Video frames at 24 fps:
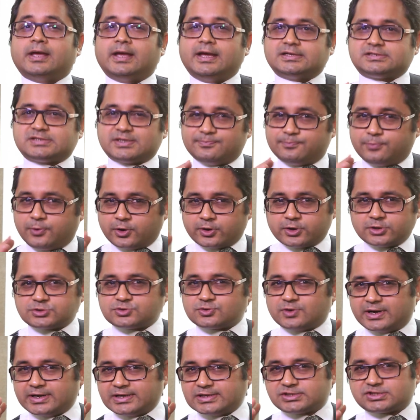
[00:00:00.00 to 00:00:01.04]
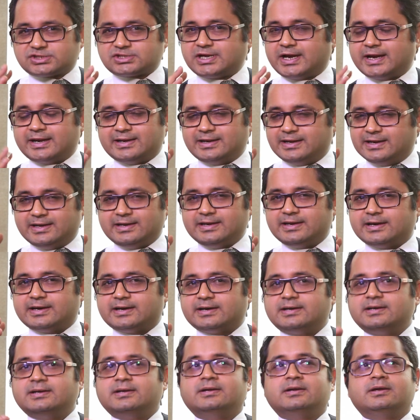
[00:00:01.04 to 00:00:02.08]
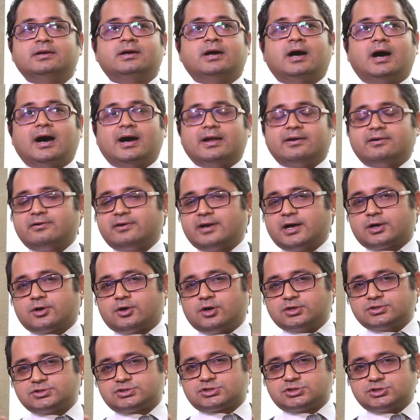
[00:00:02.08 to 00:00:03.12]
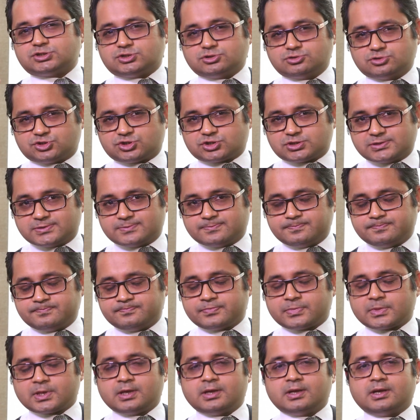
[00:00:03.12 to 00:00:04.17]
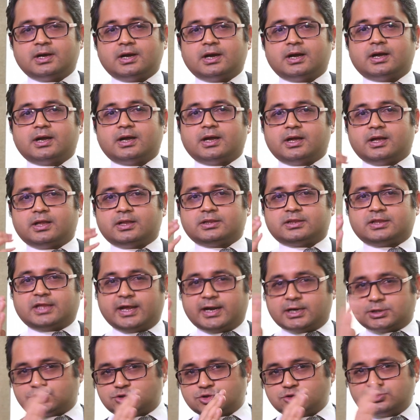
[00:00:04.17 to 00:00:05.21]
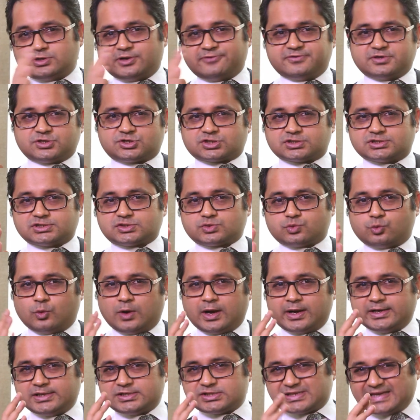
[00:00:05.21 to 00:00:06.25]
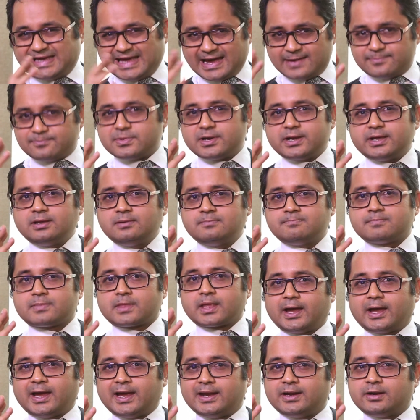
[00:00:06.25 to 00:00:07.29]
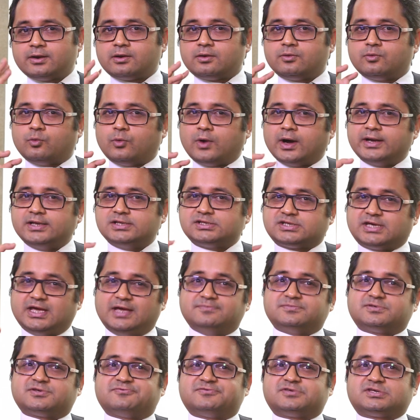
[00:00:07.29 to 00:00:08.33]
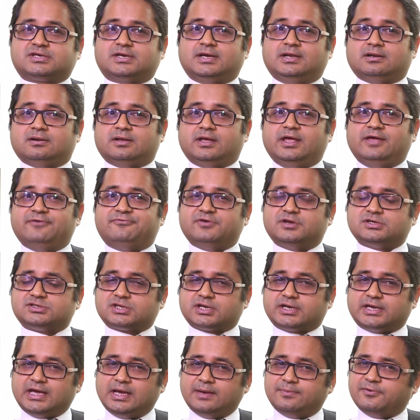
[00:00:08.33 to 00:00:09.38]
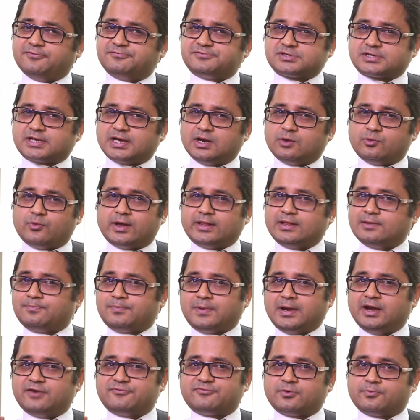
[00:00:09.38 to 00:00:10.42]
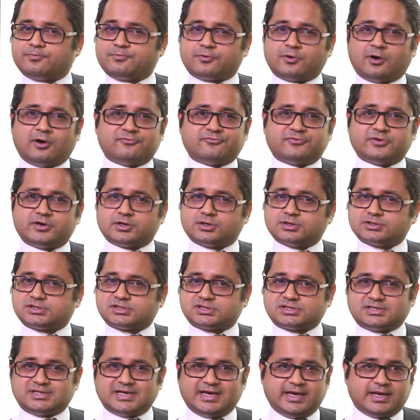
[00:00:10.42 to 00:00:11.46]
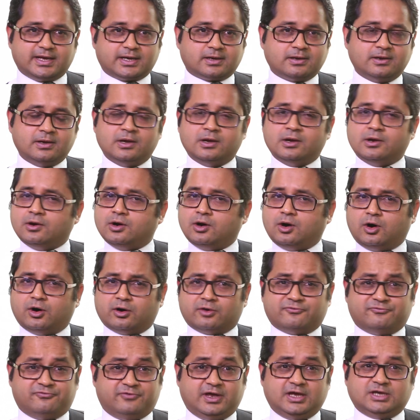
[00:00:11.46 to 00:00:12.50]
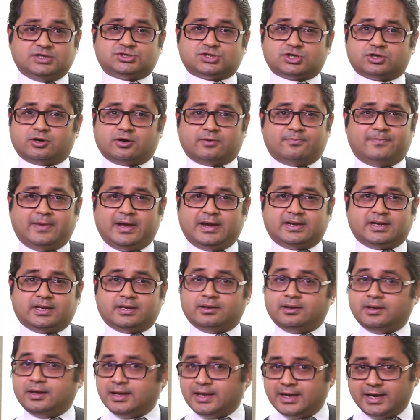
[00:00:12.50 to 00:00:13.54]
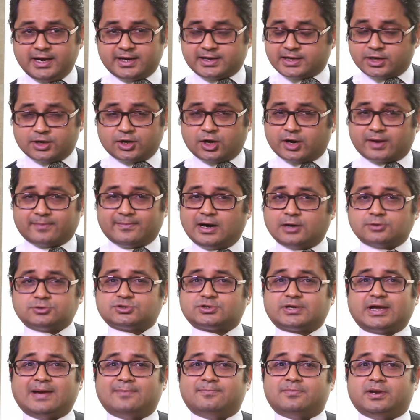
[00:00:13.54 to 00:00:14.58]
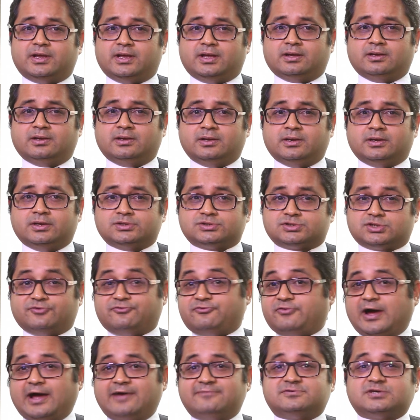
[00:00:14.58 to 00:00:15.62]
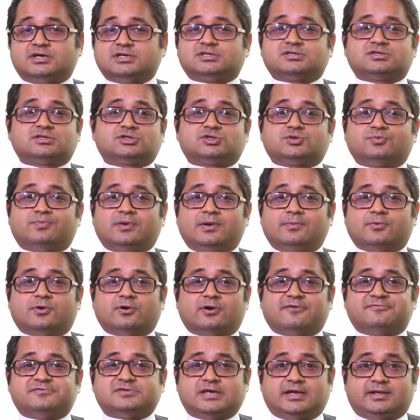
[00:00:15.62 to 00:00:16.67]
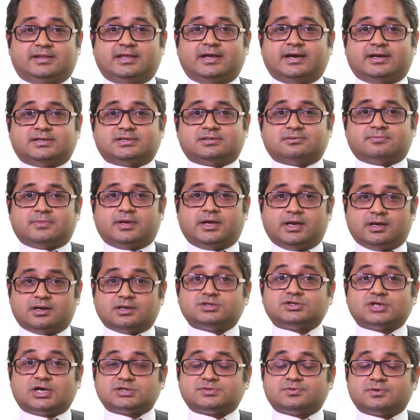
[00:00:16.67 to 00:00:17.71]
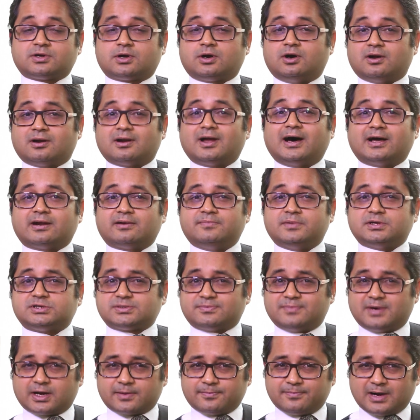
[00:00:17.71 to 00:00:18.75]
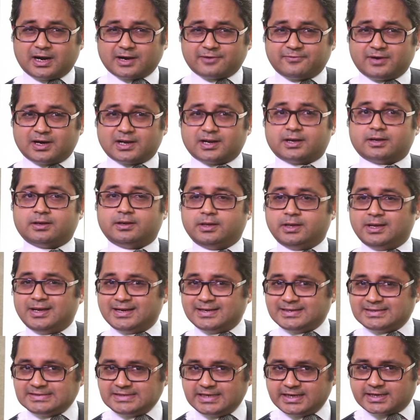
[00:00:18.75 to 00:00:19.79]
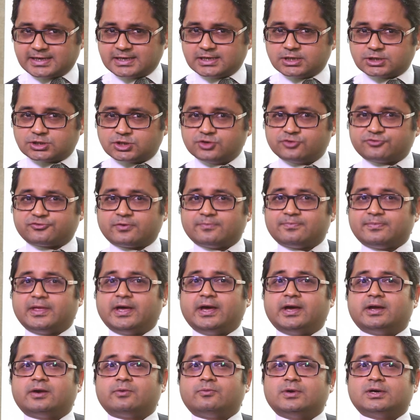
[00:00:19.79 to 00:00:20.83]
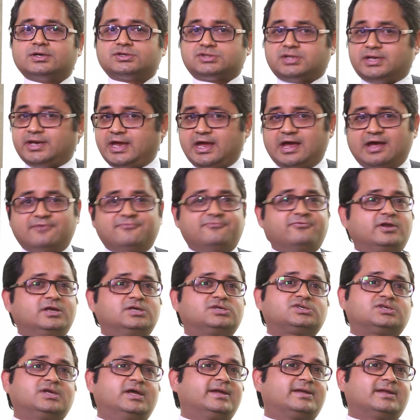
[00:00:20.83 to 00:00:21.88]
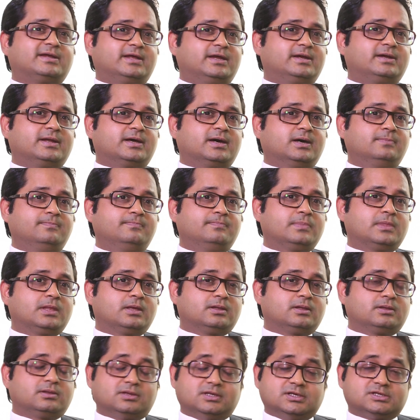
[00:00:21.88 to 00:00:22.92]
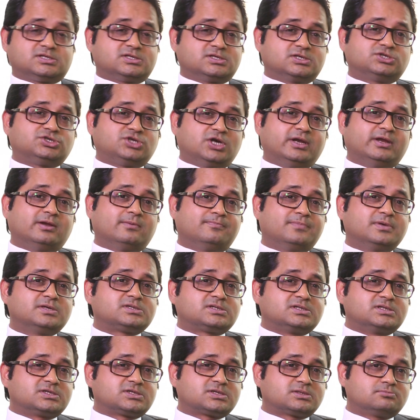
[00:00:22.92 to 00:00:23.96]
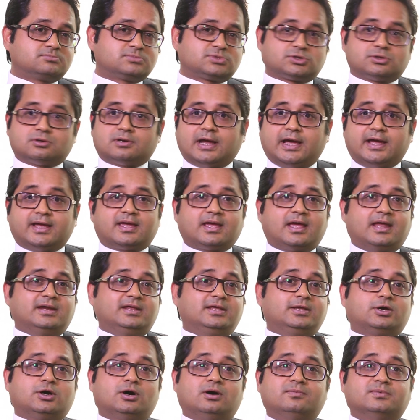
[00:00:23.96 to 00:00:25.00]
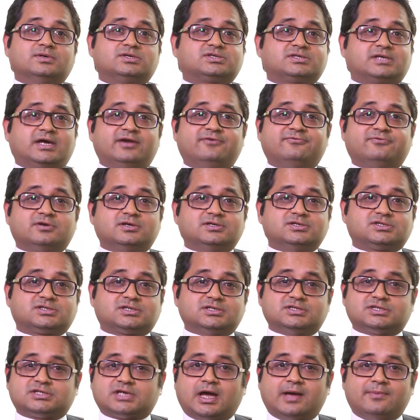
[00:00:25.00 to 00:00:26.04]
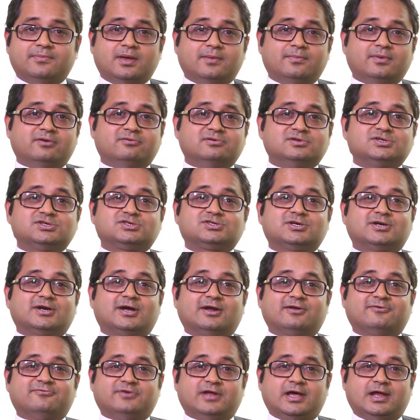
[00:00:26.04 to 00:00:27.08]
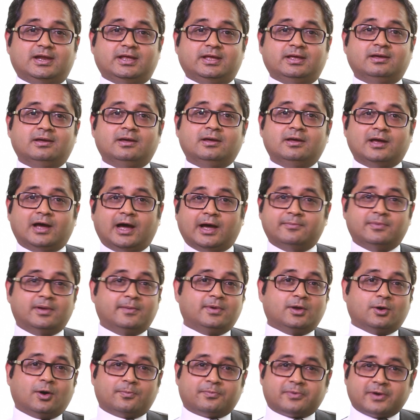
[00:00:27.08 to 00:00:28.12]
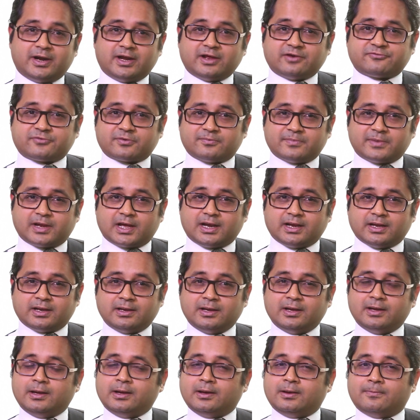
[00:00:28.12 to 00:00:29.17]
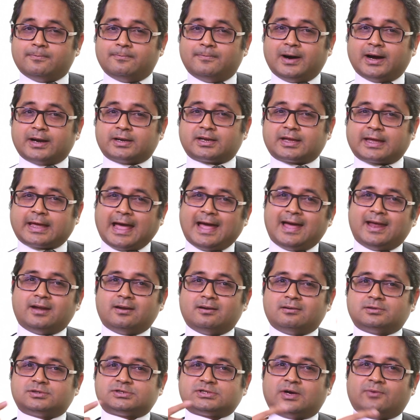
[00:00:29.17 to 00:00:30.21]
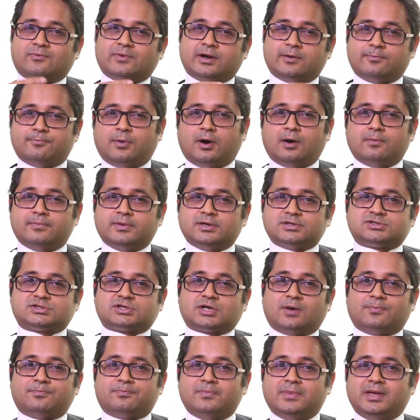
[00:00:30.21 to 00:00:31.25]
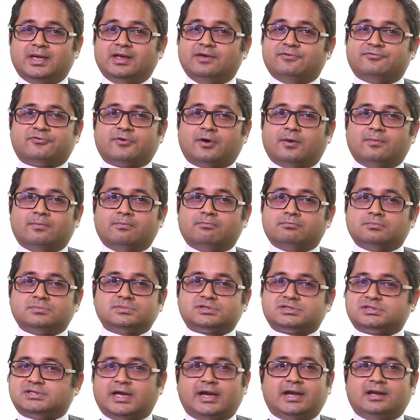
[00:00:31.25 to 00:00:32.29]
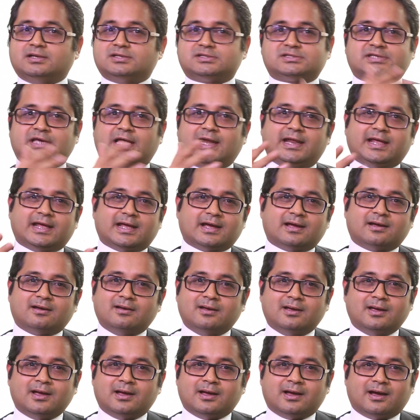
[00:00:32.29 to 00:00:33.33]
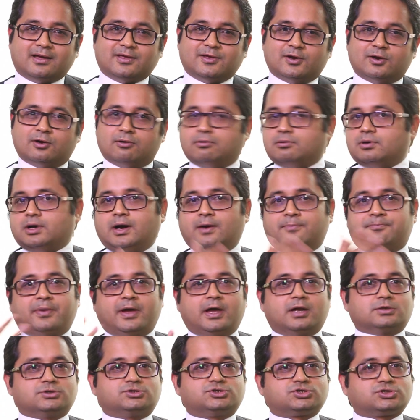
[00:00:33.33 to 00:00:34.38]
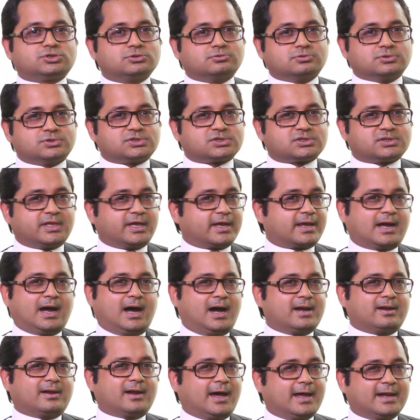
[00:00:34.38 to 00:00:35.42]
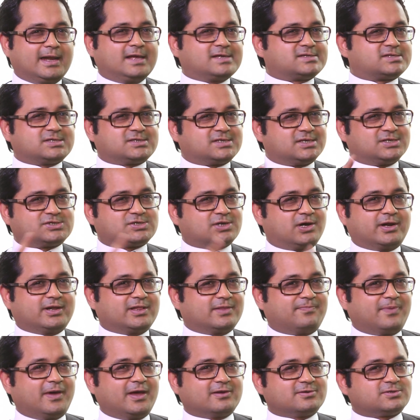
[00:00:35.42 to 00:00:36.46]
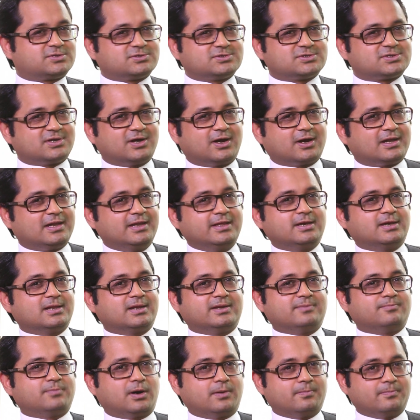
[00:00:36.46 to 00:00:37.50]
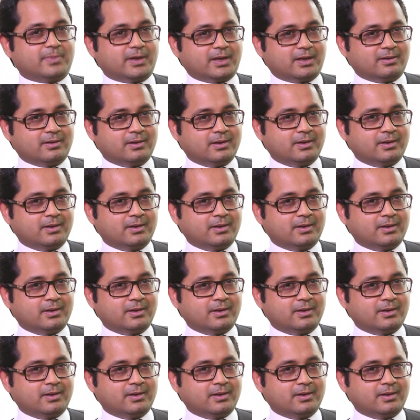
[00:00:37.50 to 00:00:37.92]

It's important to understand, in India, under our constitution, there are two divisions. One is gambling and one is games of skill. If it is a game of skill, whether played for profit or stake or wager or betting, it cannot amount to gambling. So 5 judges of the Supreme Court have said that in a judgment called R.M. Bagwala. Taking a cue from there, we are saying every state in India, this is a genuine business. So like an e-commerce site, for instance, I may be registered out of Delhi, I may be operating from Delhi, but can someone in Bombay stop me from selling, a pair of shoes? They can't, unless they say, sorry, the pair of shoes are not legal in Bombay,